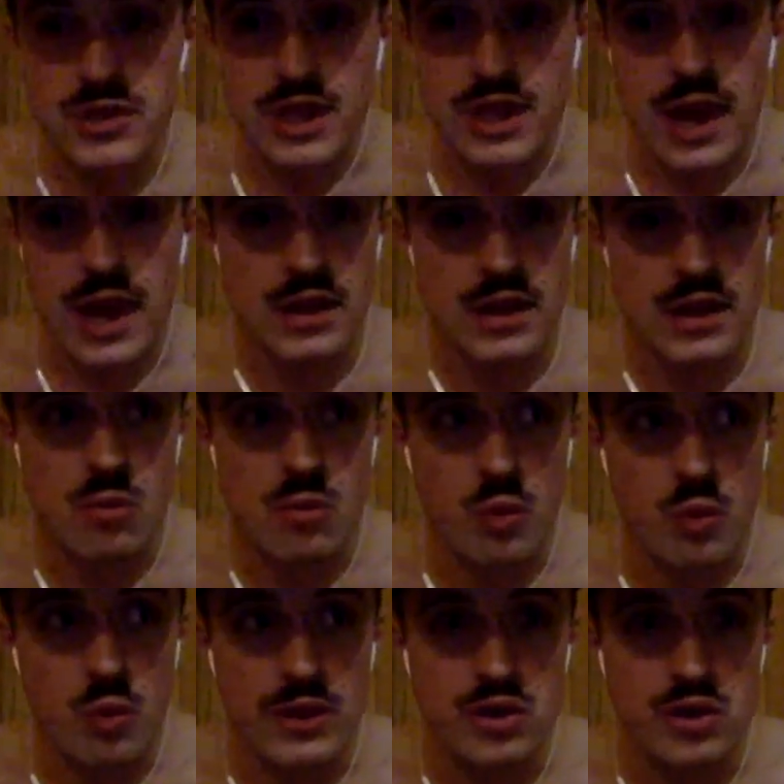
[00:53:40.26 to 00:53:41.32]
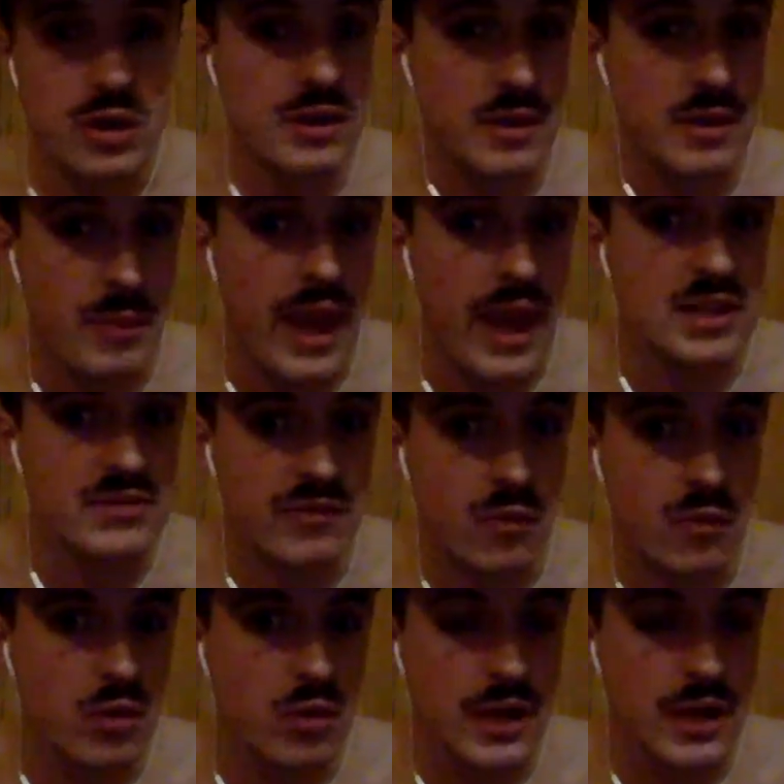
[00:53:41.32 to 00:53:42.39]
on, which in the past
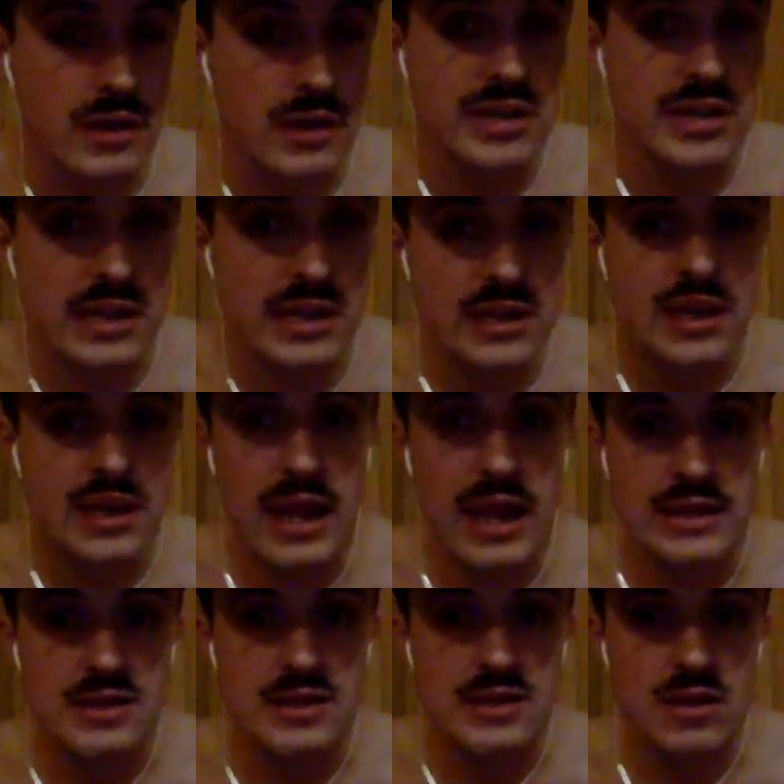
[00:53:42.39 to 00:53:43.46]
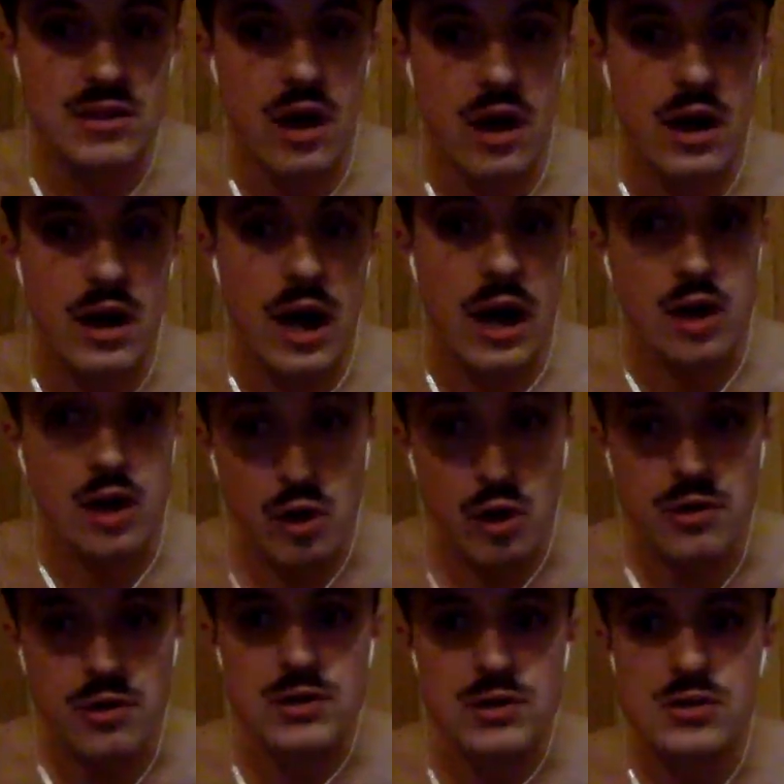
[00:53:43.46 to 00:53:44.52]
4 years indicates a
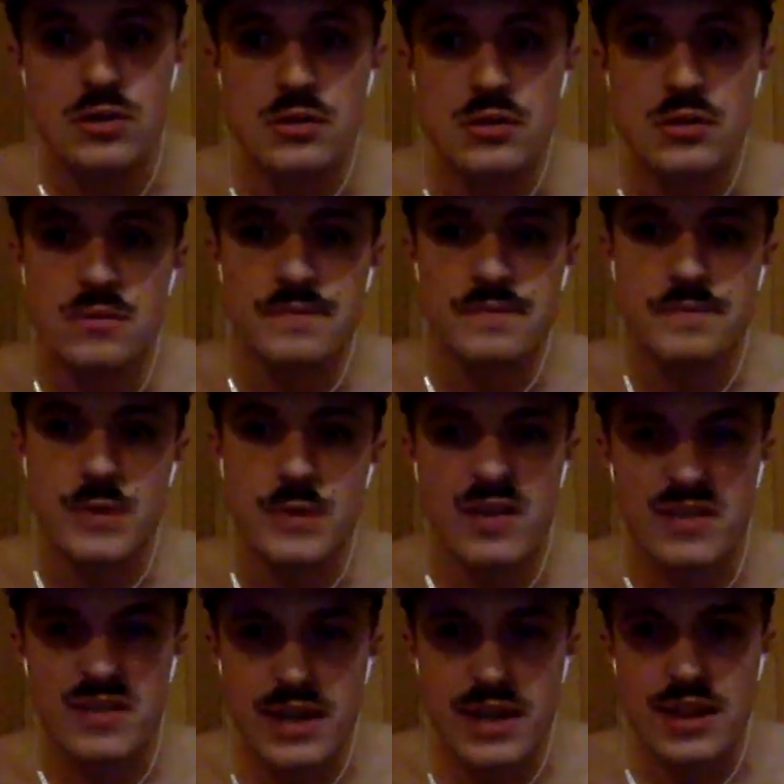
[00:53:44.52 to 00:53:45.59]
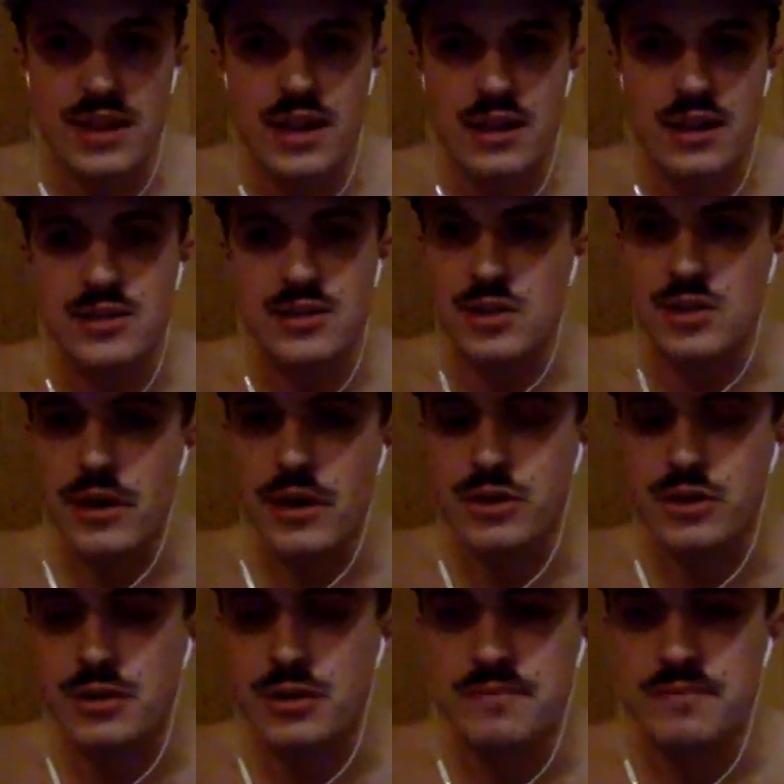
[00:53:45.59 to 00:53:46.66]
curse. You have to take that into consideration.